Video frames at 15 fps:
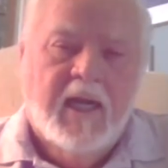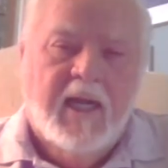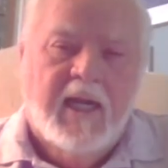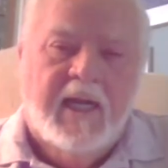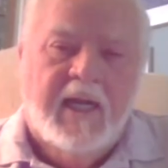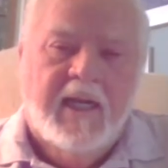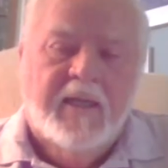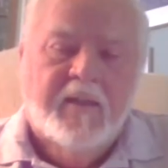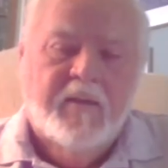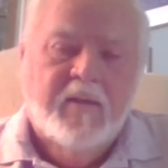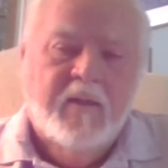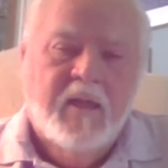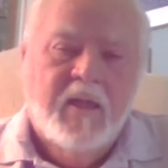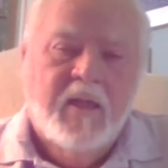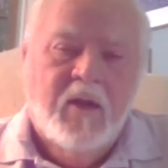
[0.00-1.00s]
and
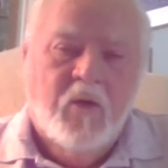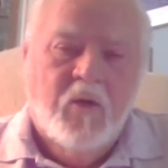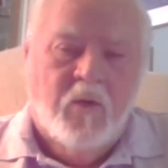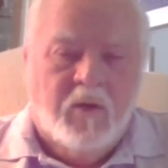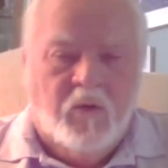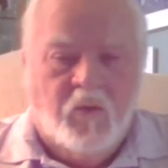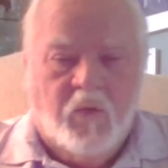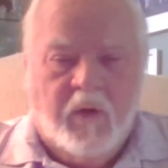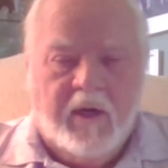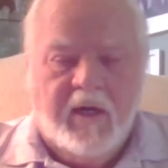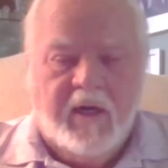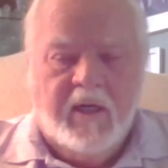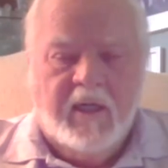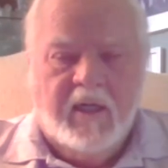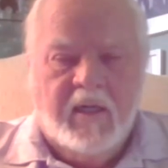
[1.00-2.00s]

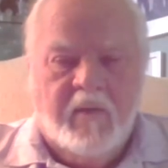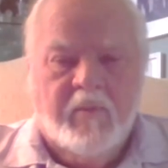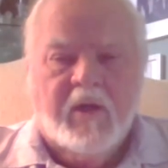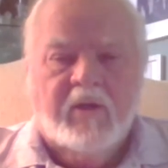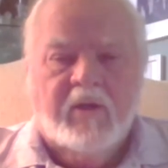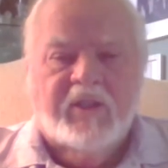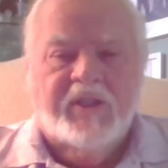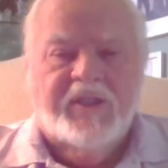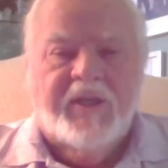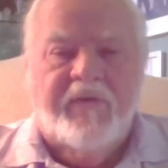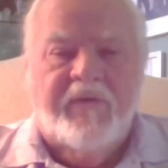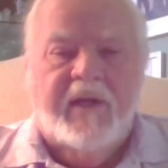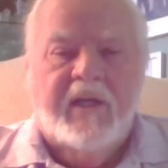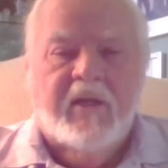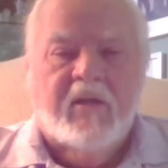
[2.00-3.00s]
where emergency
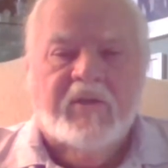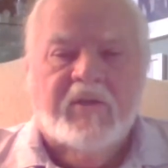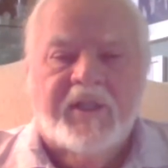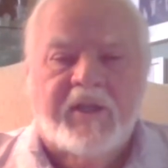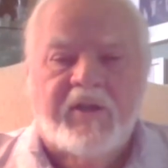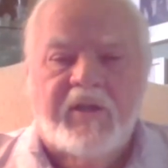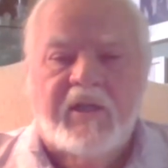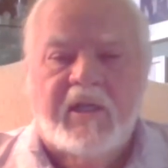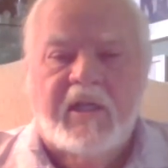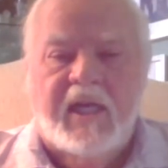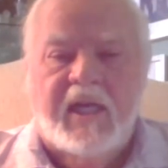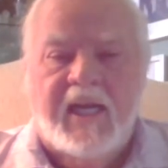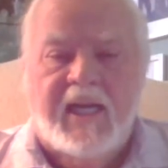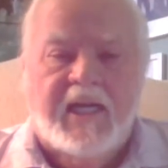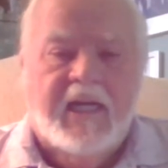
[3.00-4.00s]
vehicles could
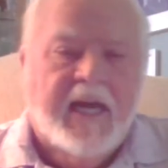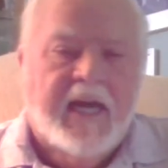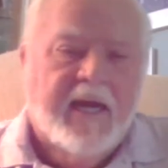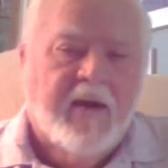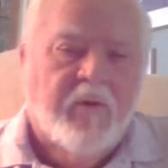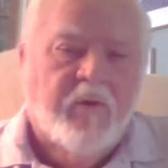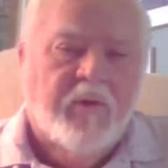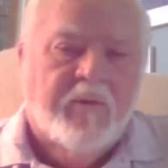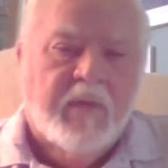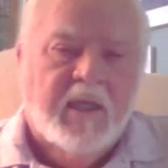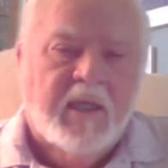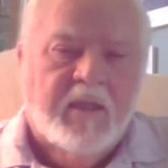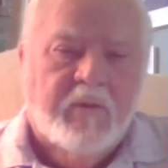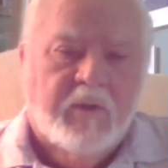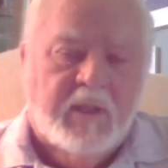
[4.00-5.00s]
get in and out
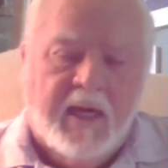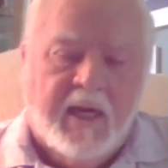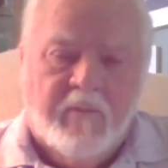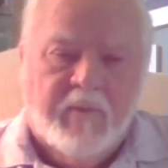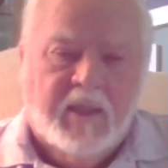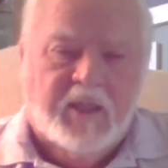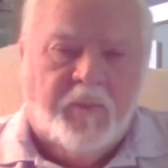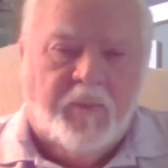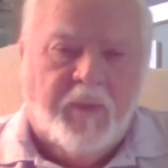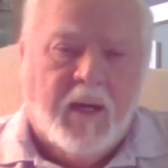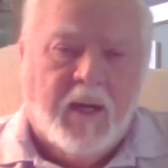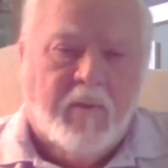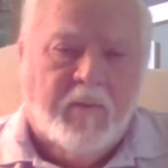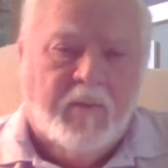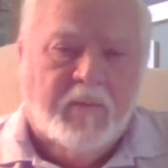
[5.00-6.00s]
without much
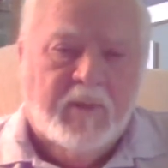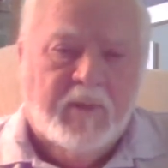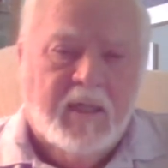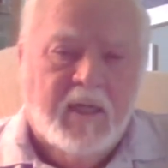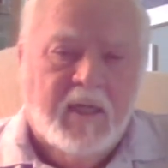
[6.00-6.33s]
problems,